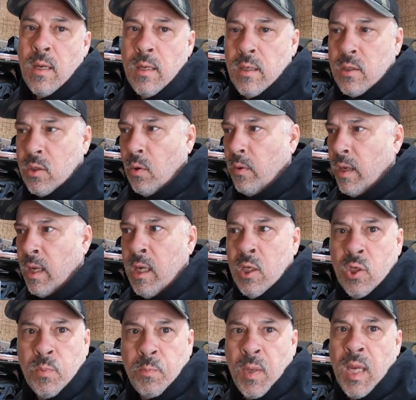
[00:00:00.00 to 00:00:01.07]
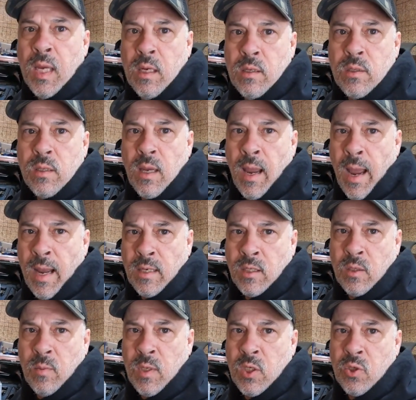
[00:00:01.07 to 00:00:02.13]
So each piece
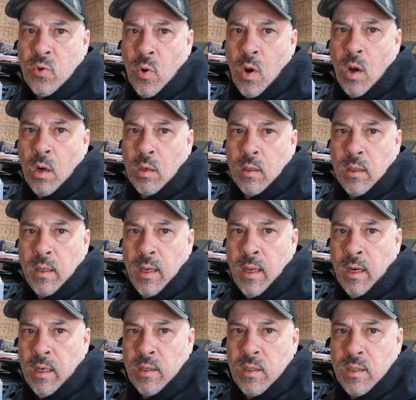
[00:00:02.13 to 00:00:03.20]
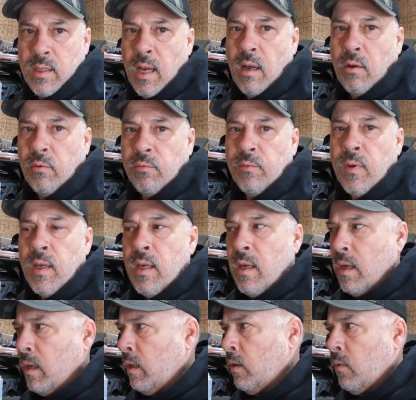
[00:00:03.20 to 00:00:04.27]
has to be strong in itself
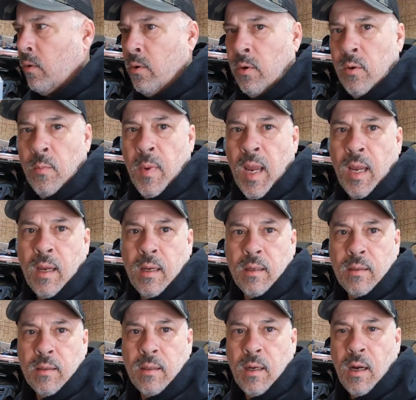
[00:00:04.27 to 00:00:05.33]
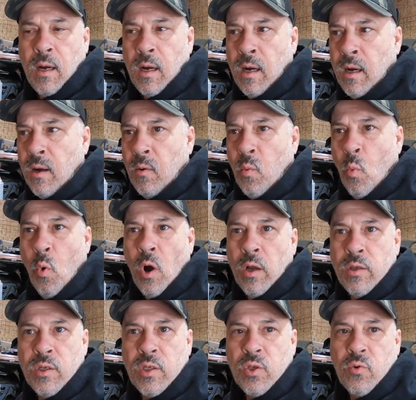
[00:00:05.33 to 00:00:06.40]
in order to make
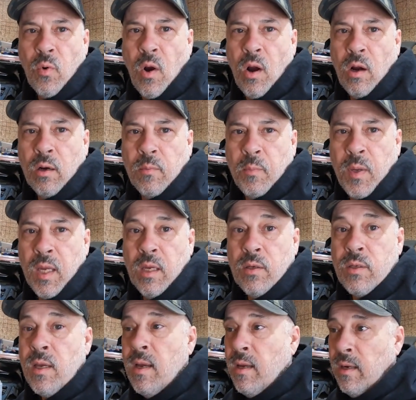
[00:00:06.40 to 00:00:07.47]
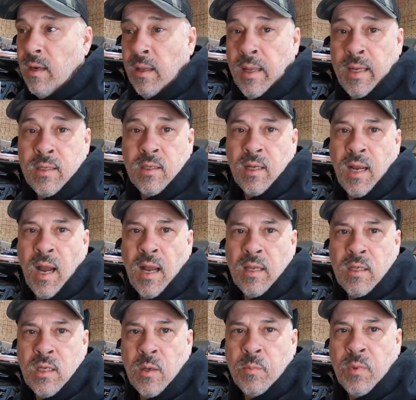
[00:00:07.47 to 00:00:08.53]
one strong piece. Now that's the
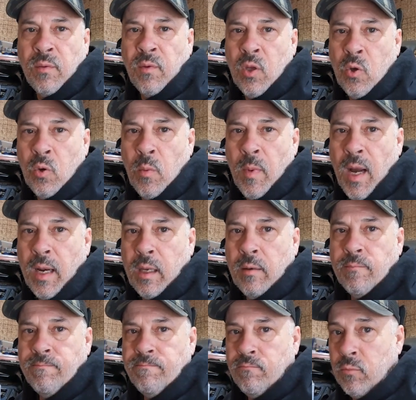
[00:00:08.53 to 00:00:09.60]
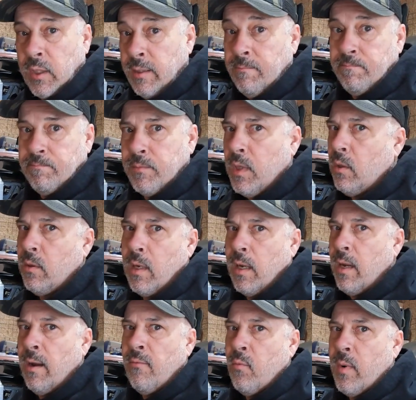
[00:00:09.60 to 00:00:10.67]
concept of the unibody, right? Okay,
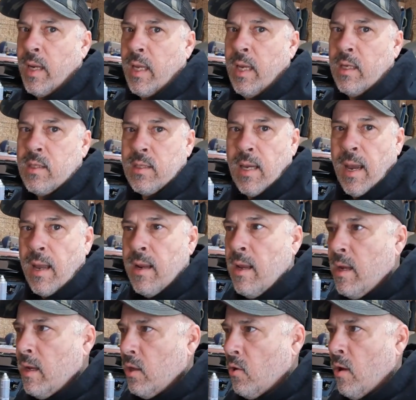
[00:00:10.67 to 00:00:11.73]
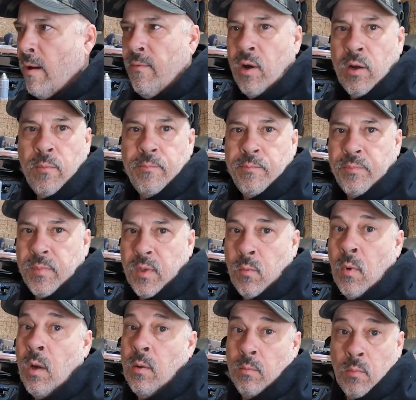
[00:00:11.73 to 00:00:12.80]
everybody gets that. You have a,
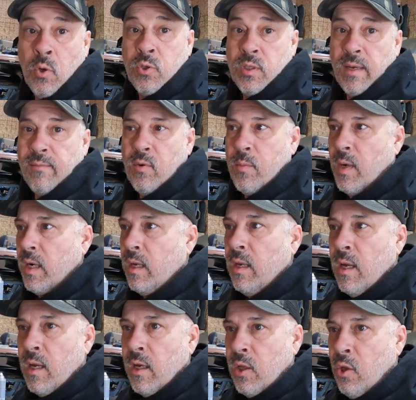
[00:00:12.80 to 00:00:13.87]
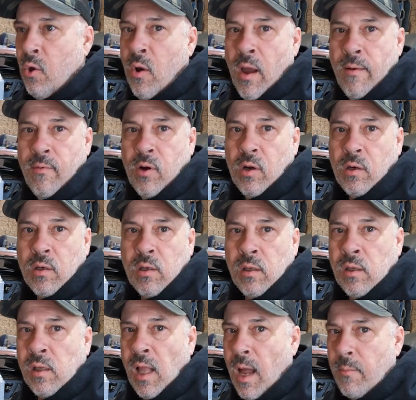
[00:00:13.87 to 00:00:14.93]
well, most everybody, you have a
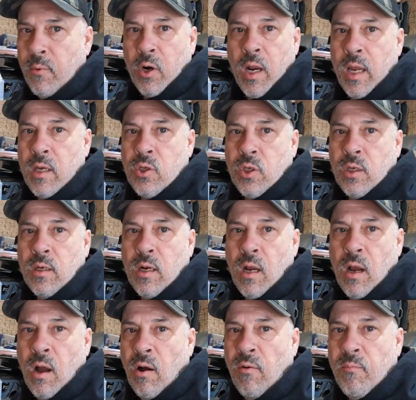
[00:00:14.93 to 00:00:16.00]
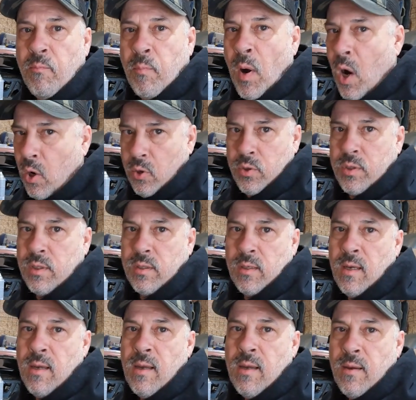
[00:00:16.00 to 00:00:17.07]
conglomeration of parts
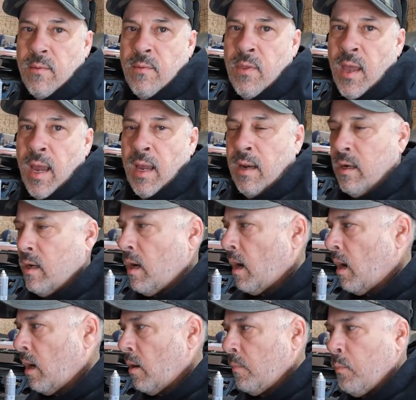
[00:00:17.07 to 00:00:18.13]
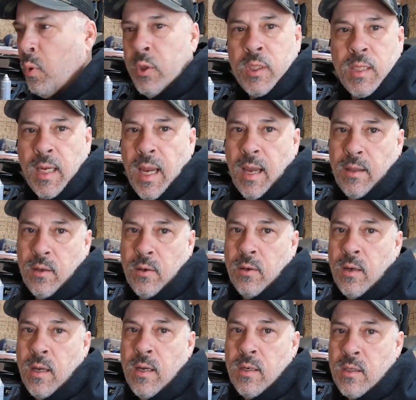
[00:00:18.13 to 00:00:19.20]
that are put
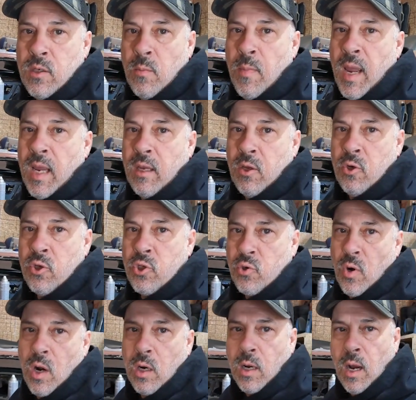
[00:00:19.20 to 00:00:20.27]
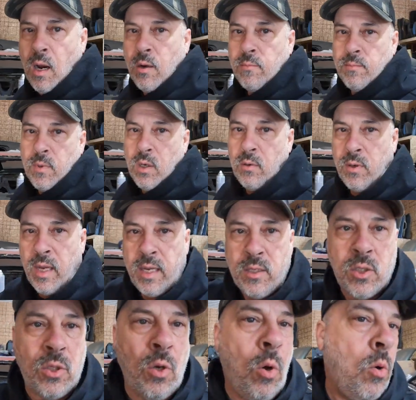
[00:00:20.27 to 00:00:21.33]
together to make your strong car. Okay,
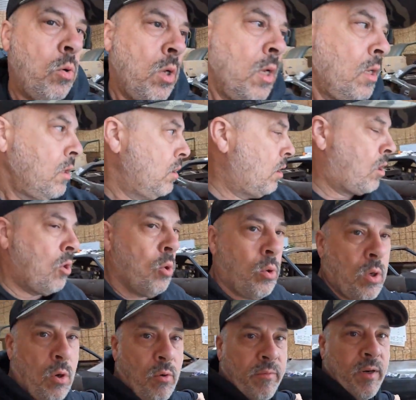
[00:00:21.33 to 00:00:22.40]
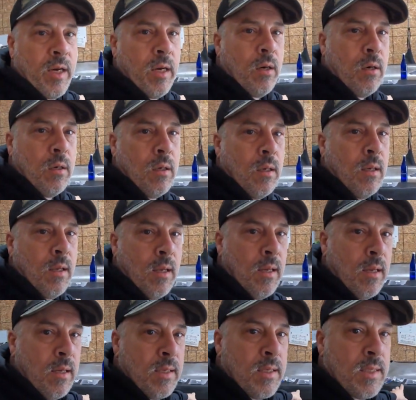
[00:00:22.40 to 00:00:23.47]
so the CUDA over here,
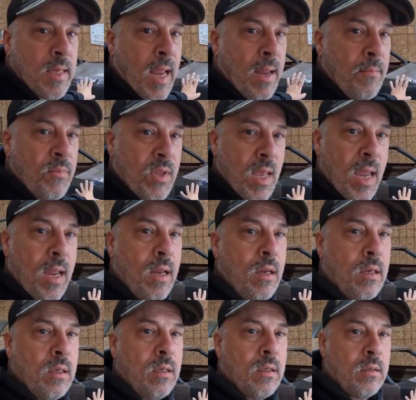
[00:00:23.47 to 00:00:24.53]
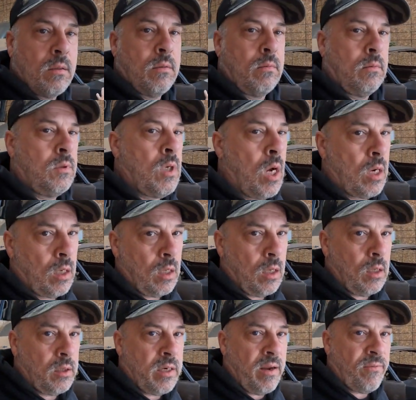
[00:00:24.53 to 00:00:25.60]
same thing, done a
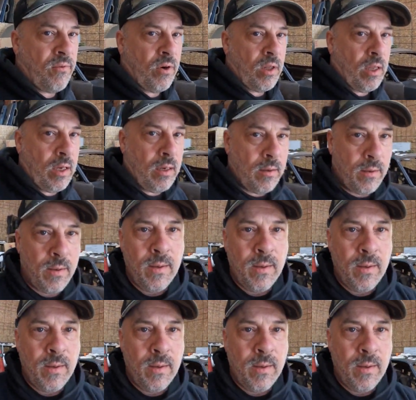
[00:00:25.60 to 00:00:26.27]
little differently.